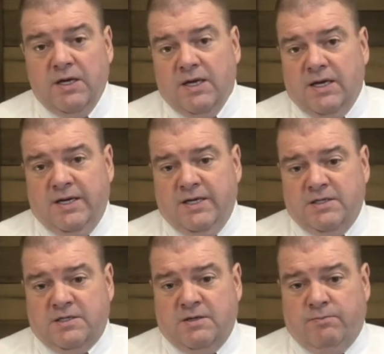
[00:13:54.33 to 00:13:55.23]

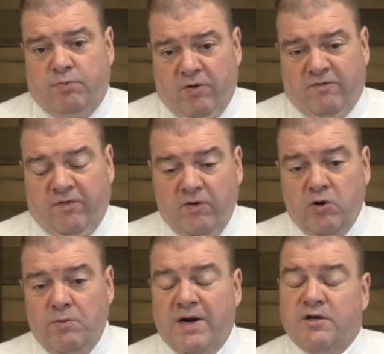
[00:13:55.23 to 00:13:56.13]
is the
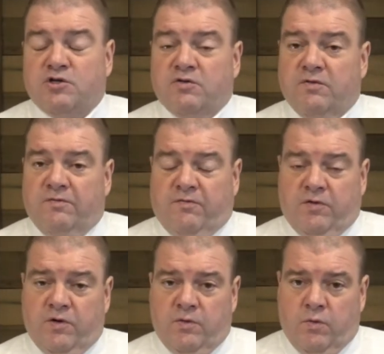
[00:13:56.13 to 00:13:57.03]
portfolio manager
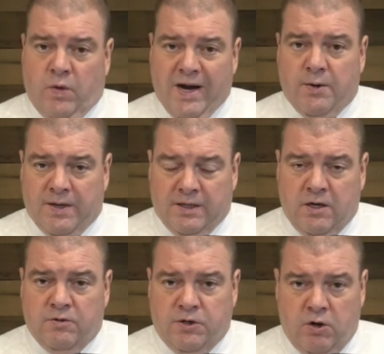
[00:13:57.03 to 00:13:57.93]
for
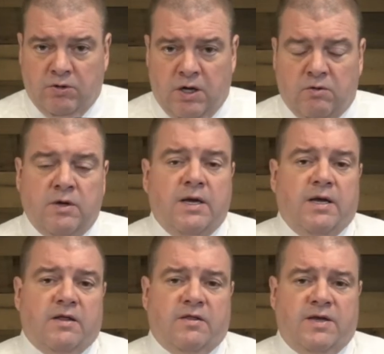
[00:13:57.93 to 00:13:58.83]
YOLO,
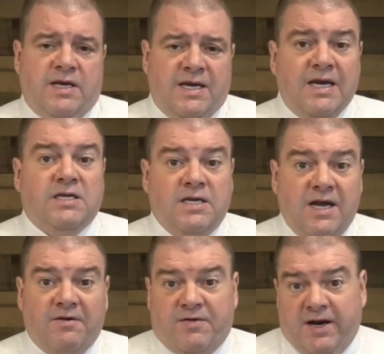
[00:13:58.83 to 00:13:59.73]
the
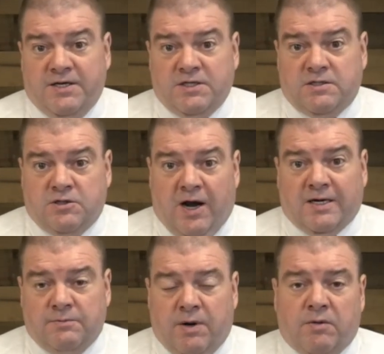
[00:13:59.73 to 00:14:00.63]
ETF that I just
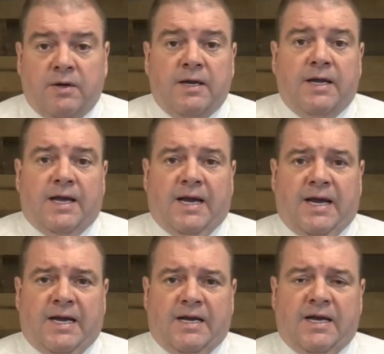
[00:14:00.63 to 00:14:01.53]
talked about.
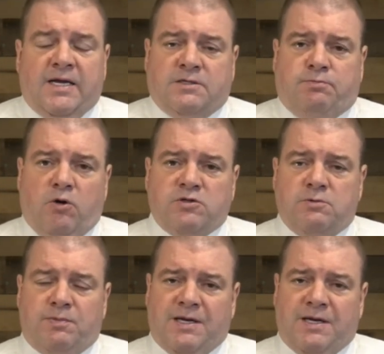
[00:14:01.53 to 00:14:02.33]
And as opposed to being